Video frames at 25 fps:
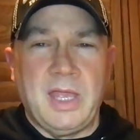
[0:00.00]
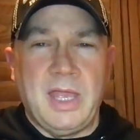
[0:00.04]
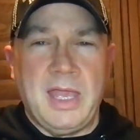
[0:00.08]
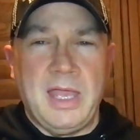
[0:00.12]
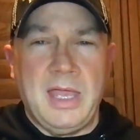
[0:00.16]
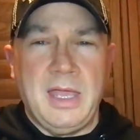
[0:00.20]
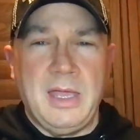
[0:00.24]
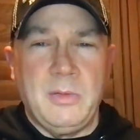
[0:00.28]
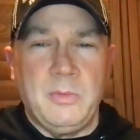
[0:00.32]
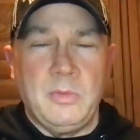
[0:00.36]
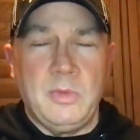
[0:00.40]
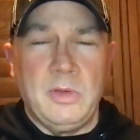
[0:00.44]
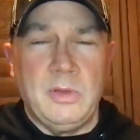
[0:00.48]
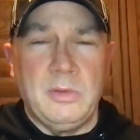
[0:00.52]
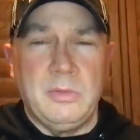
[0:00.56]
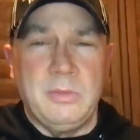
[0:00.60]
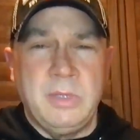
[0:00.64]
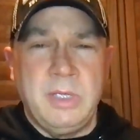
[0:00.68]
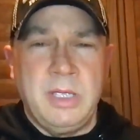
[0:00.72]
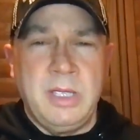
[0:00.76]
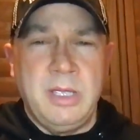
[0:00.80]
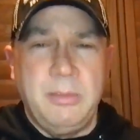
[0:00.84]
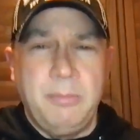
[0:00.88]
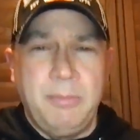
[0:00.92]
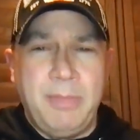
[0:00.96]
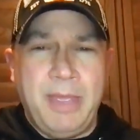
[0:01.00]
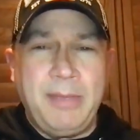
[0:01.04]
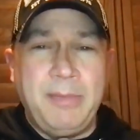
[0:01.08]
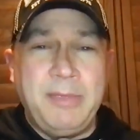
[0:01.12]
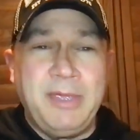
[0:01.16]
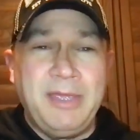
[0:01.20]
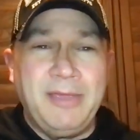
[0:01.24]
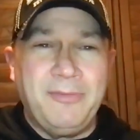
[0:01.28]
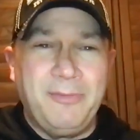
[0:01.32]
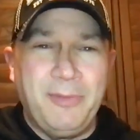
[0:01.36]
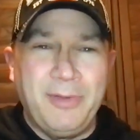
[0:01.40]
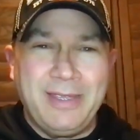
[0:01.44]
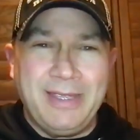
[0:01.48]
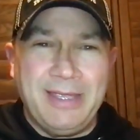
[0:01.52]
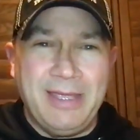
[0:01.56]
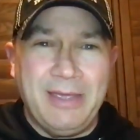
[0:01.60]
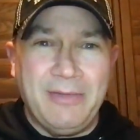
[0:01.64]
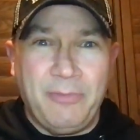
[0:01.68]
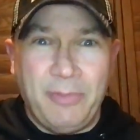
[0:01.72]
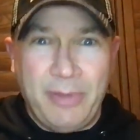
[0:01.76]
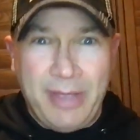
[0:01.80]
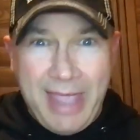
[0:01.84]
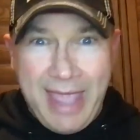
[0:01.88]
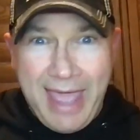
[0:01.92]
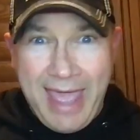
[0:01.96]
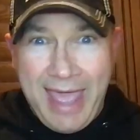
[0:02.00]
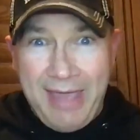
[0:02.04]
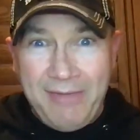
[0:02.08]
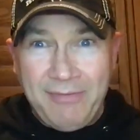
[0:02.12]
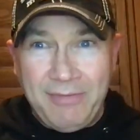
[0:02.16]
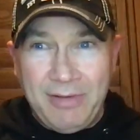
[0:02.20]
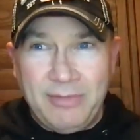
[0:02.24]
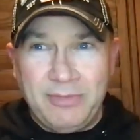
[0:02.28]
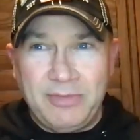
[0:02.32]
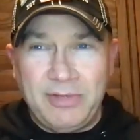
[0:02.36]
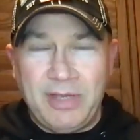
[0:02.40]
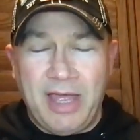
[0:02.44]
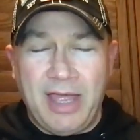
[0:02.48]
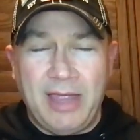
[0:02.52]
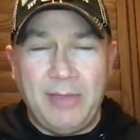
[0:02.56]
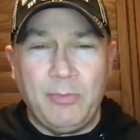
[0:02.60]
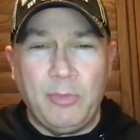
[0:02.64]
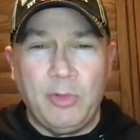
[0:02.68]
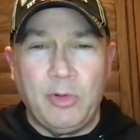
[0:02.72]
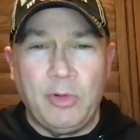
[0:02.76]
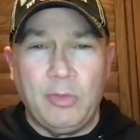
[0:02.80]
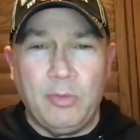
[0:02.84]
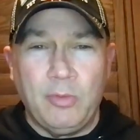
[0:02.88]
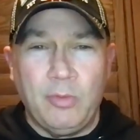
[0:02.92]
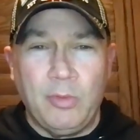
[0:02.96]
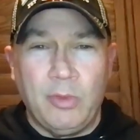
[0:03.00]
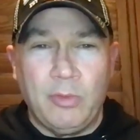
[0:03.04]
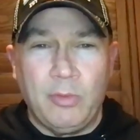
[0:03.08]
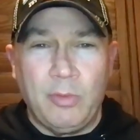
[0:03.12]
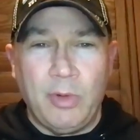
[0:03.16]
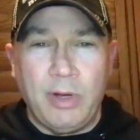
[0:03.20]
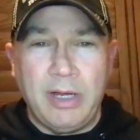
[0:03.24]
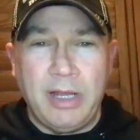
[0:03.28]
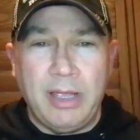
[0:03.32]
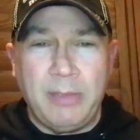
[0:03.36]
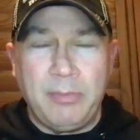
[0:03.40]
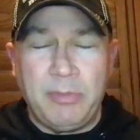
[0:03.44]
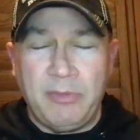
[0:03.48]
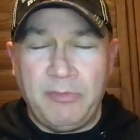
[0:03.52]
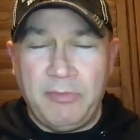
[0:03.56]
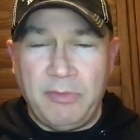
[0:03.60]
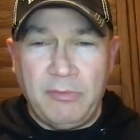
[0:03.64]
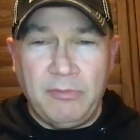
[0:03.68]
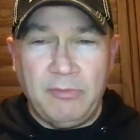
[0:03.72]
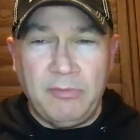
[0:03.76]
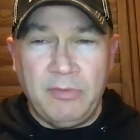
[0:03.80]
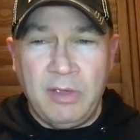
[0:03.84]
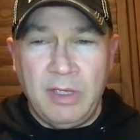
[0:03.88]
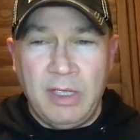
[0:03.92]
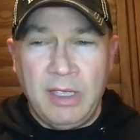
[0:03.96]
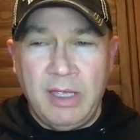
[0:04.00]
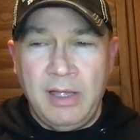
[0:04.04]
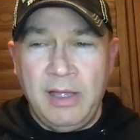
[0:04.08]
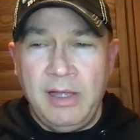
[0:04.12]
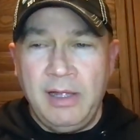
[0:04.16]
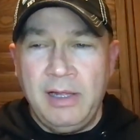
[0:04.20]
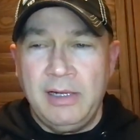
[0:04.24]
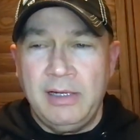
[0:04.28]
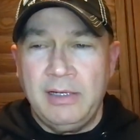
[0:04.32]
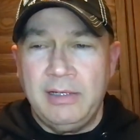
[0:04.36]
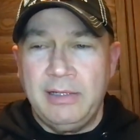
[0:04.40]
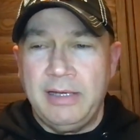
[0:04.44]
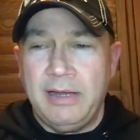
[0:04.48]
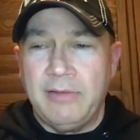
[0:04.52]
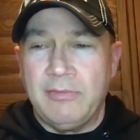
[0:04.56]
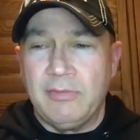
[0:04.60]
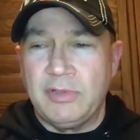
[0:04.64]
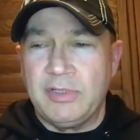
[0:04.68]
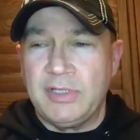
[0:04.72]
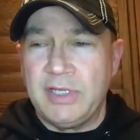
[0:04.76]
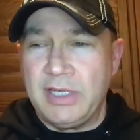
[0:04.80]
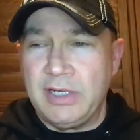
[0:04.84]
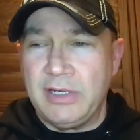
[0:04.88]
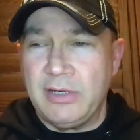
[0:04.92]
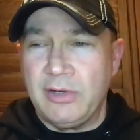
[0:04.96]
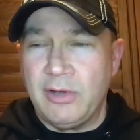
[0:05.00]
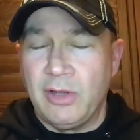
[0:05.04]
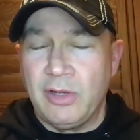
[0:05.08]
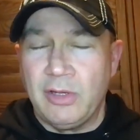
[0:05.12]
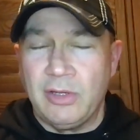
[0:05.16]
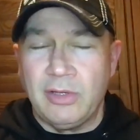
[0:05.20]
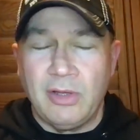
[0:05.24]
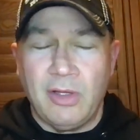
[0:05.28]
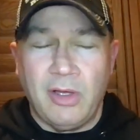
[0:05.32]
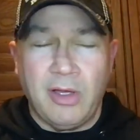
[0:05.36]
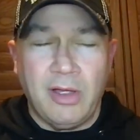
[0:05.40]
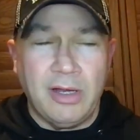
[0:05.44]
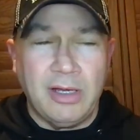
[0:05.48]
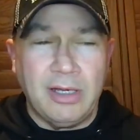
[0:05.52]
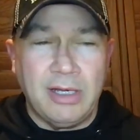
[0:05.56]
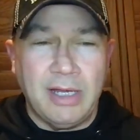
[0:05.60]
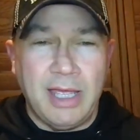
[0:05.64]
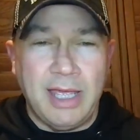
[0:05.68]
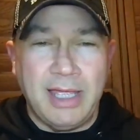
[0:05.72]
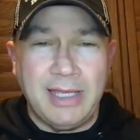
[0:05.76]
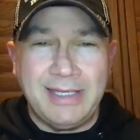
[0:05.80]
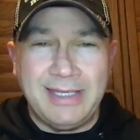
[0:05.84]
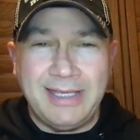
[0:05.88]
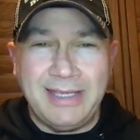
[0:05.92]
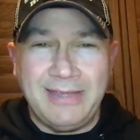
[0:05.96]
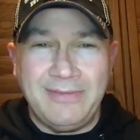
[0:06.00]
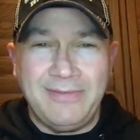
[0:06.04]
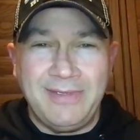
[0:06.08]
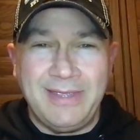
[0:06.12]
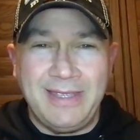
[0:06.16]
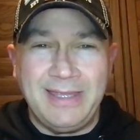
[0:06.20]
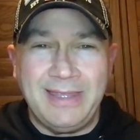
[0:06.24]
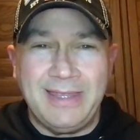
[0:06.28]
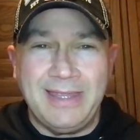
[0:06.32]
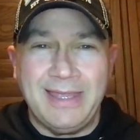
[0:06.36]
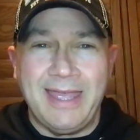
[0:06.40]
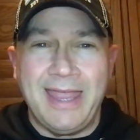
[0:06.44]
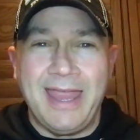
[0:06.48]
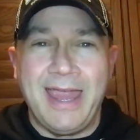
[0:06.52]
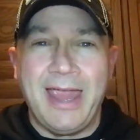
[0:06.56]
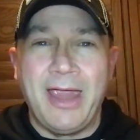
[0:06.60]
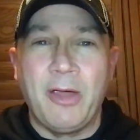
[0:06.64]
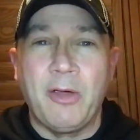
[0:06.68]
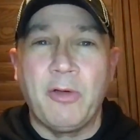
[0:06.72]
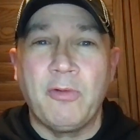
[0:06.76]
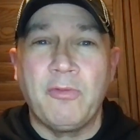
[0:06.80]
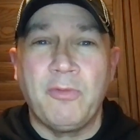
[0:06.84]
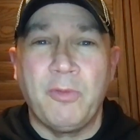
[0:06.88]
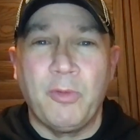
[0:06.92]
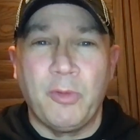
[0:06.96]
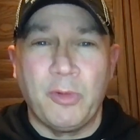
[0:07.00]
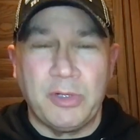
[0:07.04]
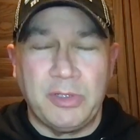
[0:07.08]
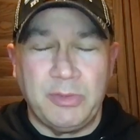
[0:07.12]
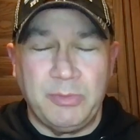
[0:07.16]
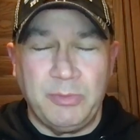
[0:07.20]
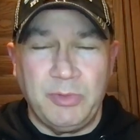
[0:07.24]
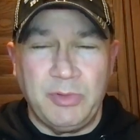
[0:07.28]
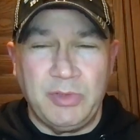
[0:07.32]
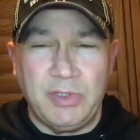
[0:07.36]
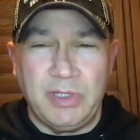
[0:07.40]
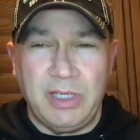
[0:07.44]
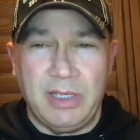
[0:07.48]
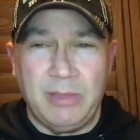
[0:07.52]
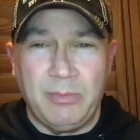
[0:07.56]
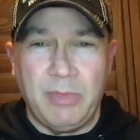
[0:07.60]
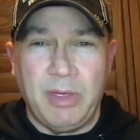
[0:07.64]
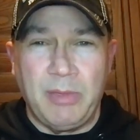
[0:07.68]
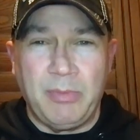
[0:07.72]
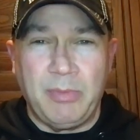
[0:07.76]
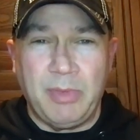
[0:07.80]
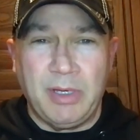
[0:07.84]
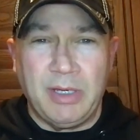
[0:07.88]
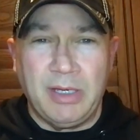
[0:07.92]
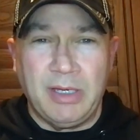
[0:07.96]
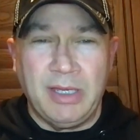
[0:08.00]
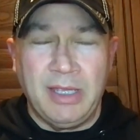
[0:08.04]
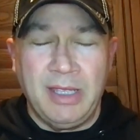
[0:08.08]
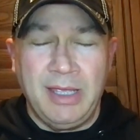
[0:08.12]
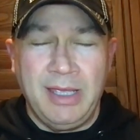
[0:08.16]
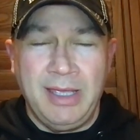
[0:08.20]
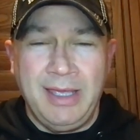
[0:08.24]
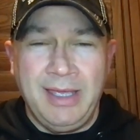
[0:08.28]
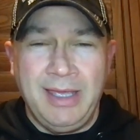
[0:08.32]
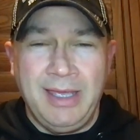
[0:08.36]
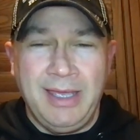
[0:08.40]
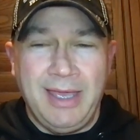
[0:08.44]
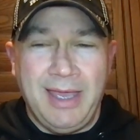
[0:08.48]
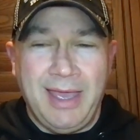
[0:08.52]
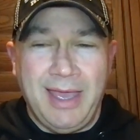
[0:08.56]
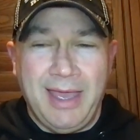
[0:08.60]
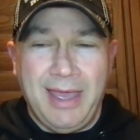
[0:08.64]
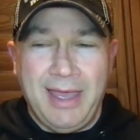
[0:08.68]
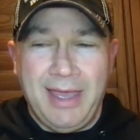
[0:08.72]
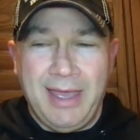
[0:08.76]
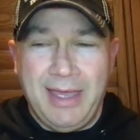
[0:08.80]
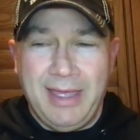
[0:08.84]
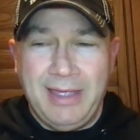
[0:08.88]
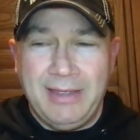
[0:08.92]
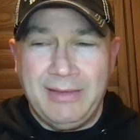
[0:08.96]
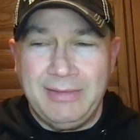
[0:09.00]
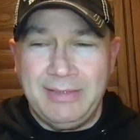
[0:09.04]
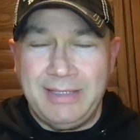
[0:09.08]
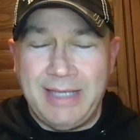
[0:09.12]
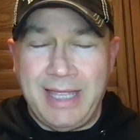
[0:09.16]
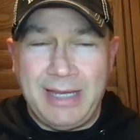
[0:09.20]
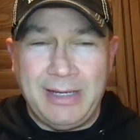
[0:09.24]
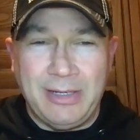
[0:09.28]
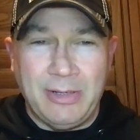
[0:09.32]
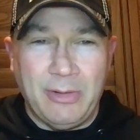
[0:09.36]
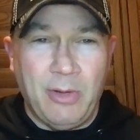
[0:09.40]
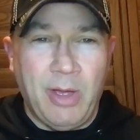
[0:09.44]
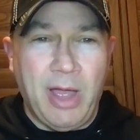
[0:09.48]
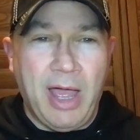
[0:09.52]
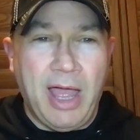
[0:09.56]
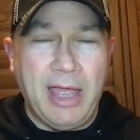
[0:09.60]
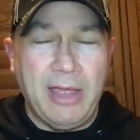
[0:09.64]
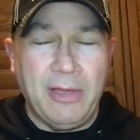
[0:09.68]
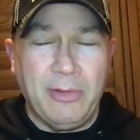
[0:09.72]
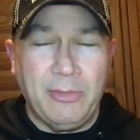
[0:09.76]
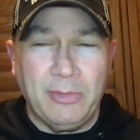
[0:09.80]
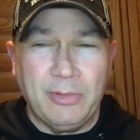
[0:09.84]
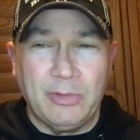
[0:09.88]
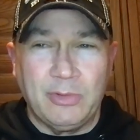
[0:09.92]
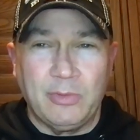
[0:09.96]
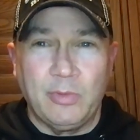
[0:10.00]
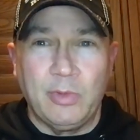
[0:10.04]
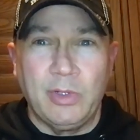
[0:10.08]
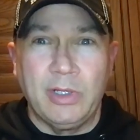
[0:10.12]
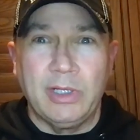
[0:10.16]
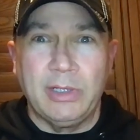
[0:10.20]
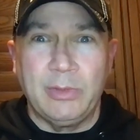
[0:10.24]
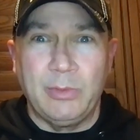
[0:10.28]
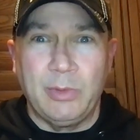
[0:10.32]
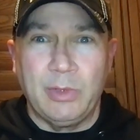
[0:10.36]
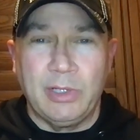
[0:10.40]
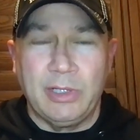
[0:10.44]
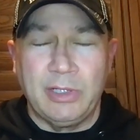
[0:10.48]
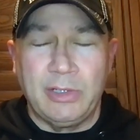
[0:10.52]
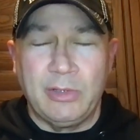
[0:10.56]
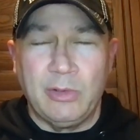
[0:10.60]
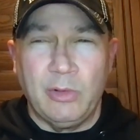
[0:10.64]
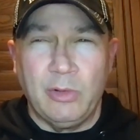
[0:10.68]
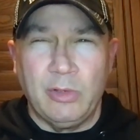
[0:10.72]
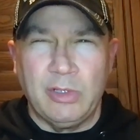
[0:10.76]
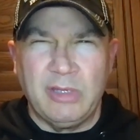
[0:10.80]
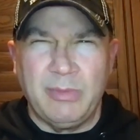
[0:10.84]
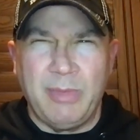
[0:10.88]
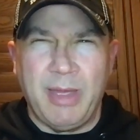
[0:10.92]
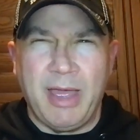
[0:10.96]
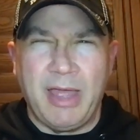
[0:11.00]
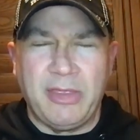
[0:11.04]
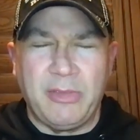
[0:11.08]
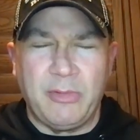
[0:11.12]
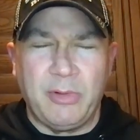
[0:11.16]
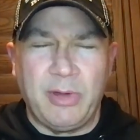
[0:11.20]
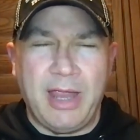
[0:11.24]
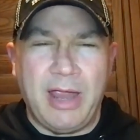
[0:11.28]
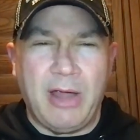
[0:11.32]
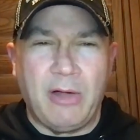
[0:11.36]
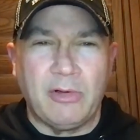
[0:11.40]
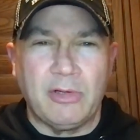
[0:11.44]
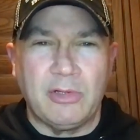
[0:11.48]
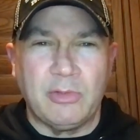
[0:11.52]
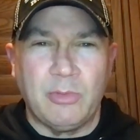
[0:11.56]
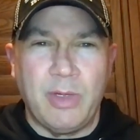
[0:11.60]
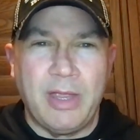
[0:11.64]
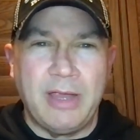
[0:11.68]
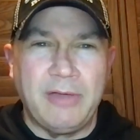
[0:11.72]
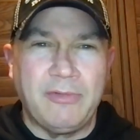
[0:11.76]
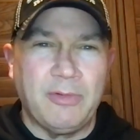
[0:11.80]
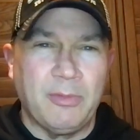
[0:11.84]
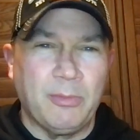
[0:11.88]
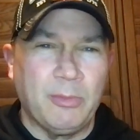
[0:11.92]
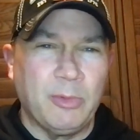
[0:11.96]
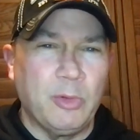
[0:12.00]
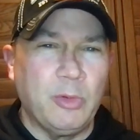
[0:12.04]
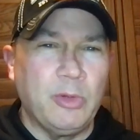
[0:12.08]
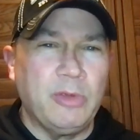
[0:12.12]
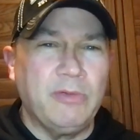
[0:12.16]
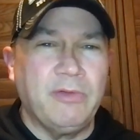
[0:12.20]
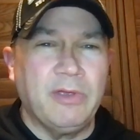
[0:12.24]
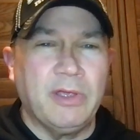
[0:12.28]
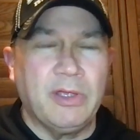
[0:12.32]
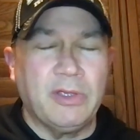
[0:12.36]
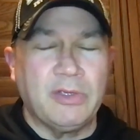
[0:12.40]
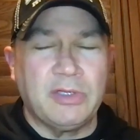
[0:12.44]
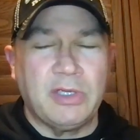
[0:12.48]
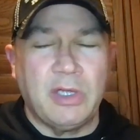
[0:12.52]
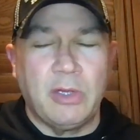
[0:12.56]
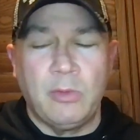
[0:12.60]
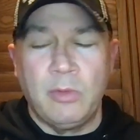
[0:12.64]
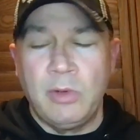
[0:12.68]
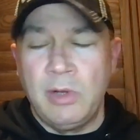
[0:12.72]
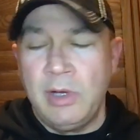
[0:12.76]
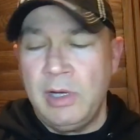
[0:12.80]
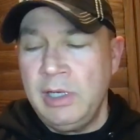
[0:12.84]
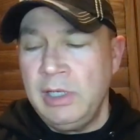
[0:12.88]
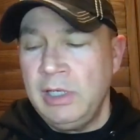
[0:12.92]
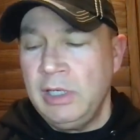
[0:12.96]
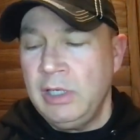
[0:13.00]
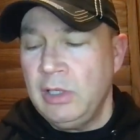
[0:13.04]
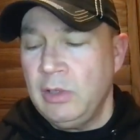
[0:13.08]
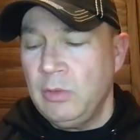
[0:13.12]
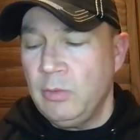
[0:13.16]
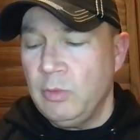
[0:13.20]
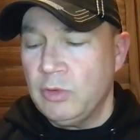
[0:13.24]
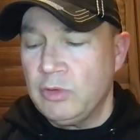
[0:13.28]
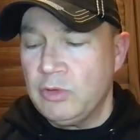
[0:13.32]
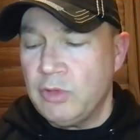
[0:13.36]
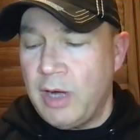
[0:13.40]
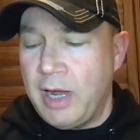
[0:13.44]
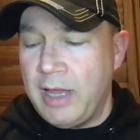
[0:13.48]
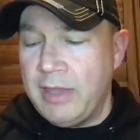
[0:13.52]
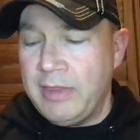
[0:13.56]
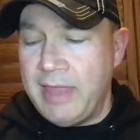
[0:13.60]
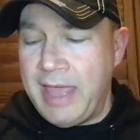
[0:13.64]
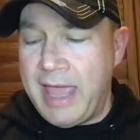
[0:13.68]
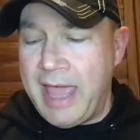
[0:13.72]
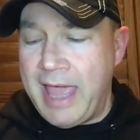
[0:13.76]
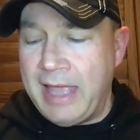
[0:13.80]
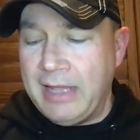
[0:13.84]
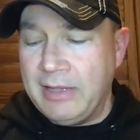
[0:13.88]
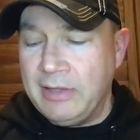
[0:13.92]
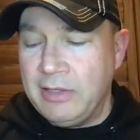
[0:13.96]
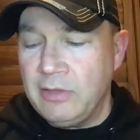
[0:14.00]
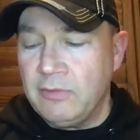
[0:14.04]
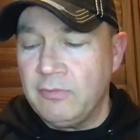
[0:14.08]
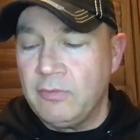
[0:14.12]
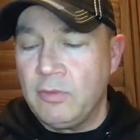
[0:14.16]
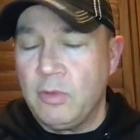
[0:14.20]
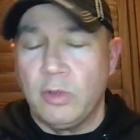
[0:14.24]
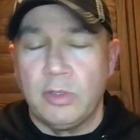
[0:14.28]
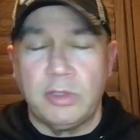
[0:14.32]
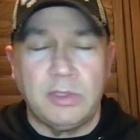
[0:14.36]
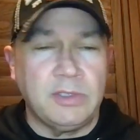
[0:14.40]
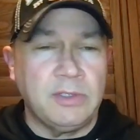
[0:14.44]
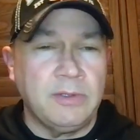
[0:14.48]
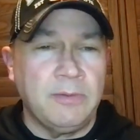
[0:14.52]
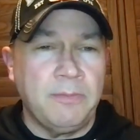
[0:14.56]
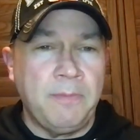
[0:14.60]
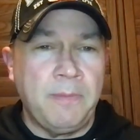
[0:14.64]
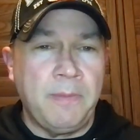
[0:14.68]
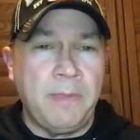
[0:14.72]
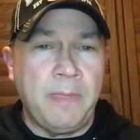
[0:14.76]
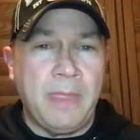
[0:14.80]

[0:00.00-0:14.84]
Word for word: uh, we'll maybe if we if we have enough time, we'll we'll run up if you've never seen it on on uh, TV. The Air Force Museum up in uh, Dayton, Ohio, is really really cool. It's about three hours away from Louisville, so we'll try that. And then of course